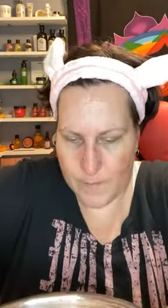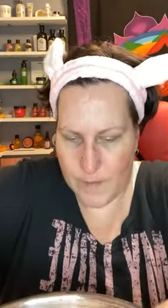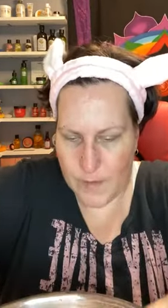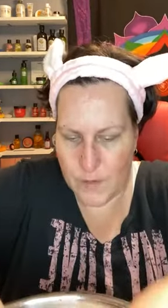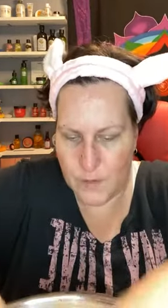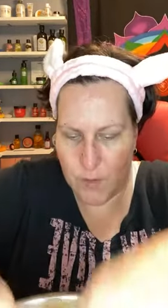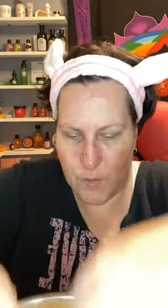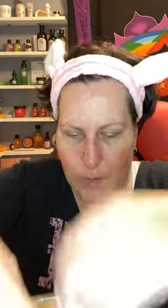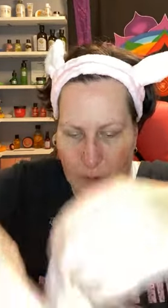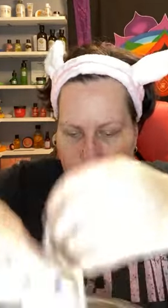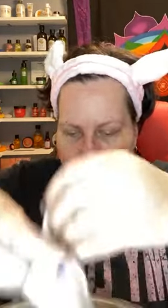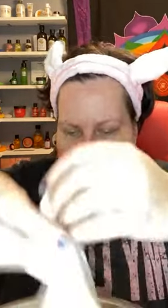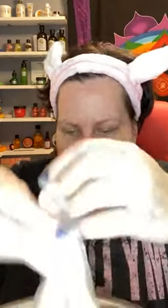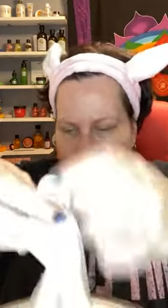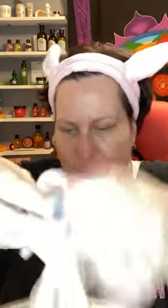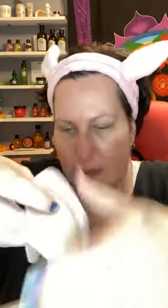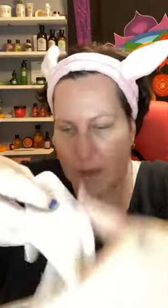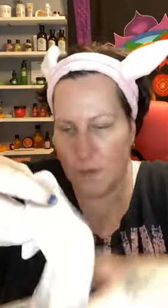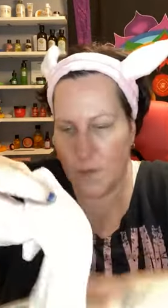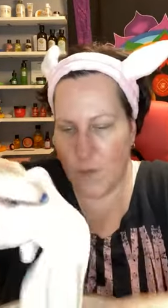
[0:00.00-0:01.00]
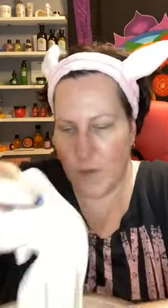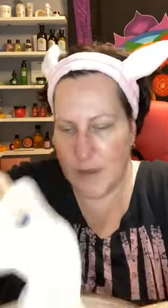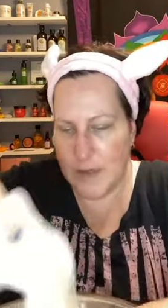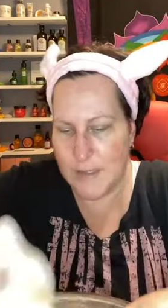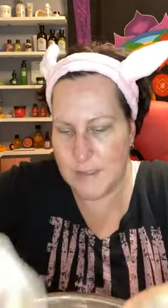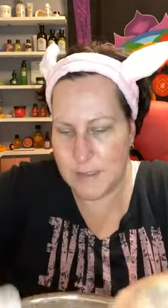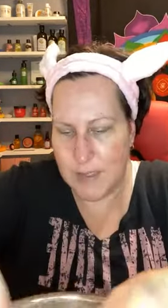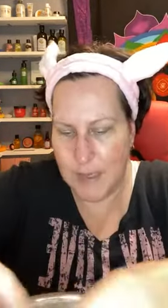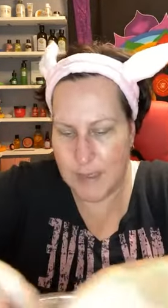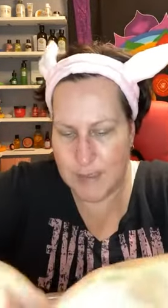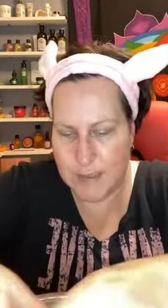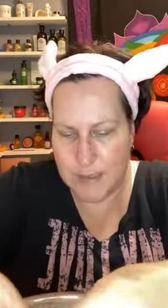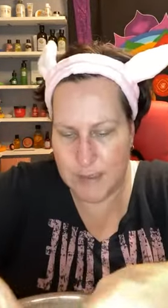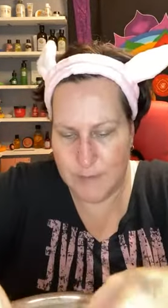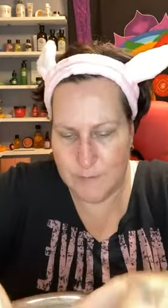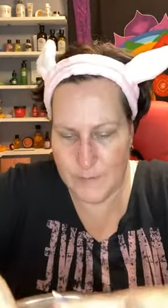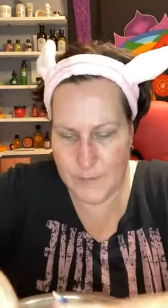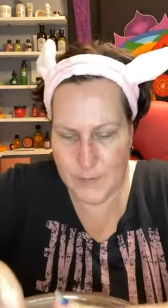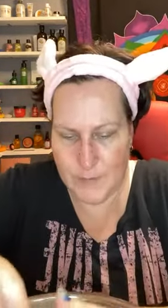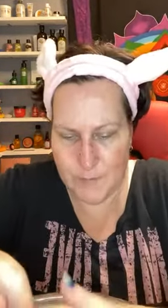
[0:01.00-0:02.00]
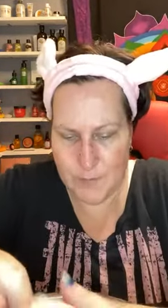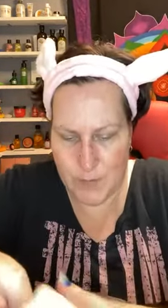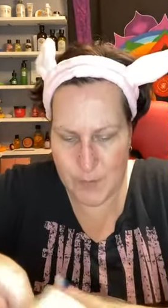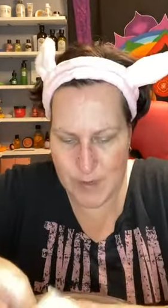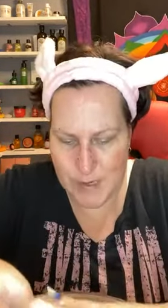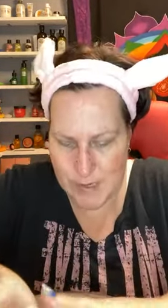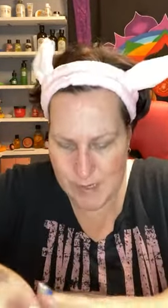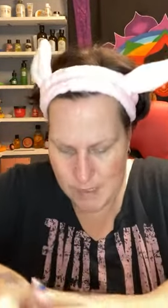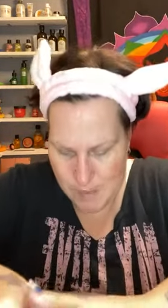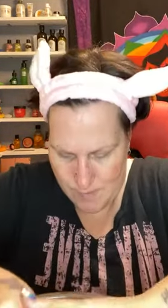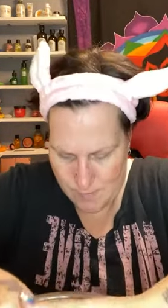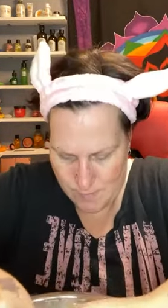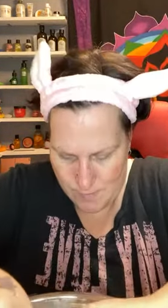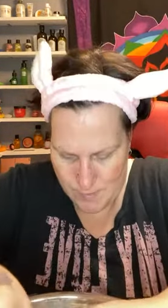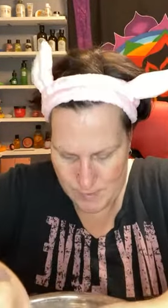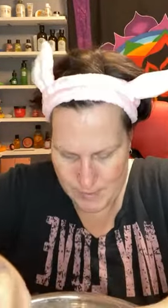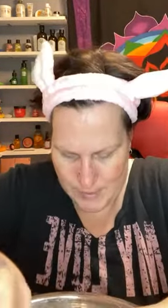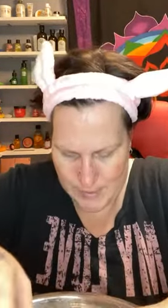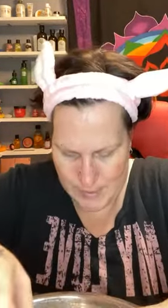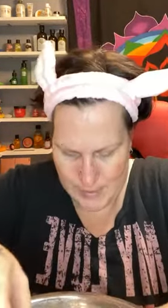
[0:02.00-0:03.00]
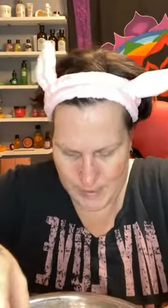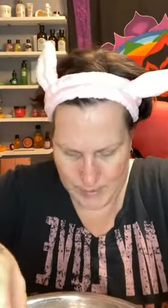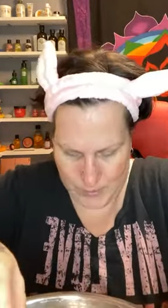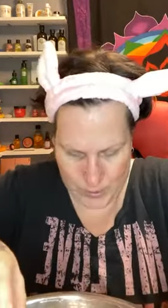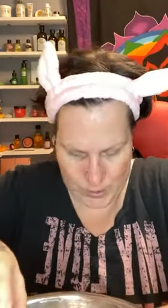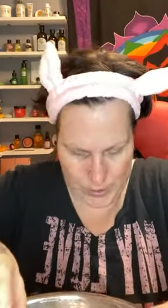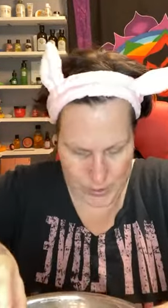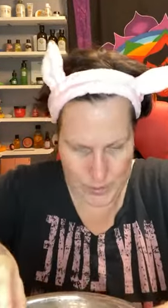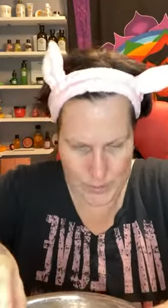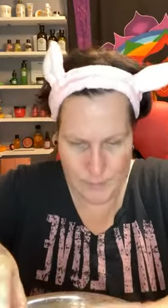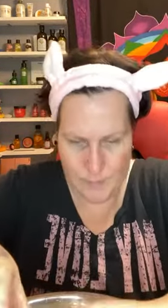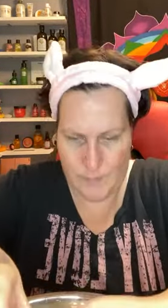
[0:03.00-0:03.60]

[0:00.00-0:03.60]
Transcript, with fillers: And you're probably thinking, when is that different from any other night, Angie?